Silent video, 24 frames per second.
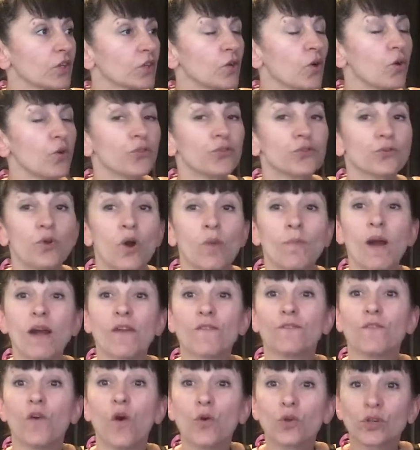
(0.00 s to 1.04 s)
go through all
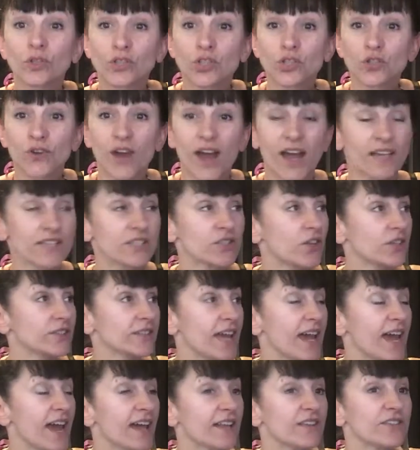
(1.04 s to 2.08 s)
my vocal tracks
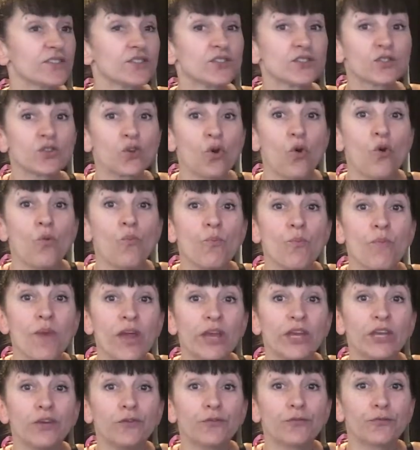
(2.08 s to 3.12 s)
because I had so
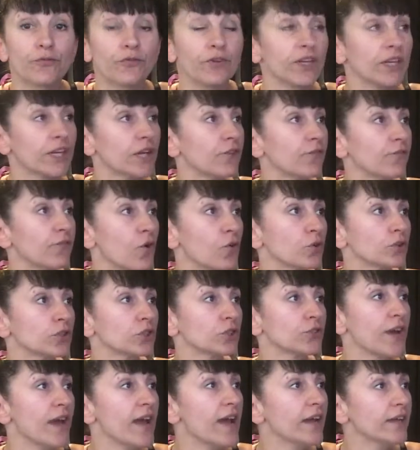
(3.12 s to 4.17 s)
many freaking vocal
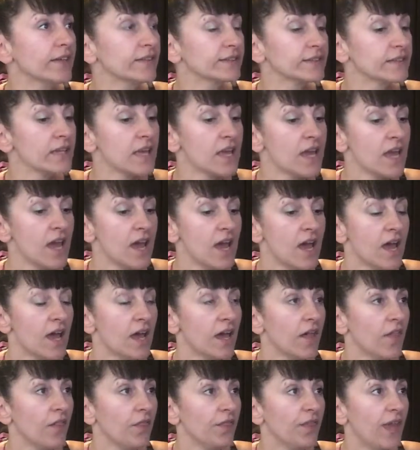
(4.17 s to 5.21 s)
tracks
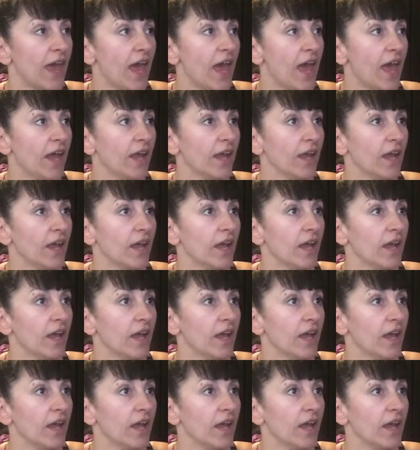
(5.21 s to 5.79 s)
that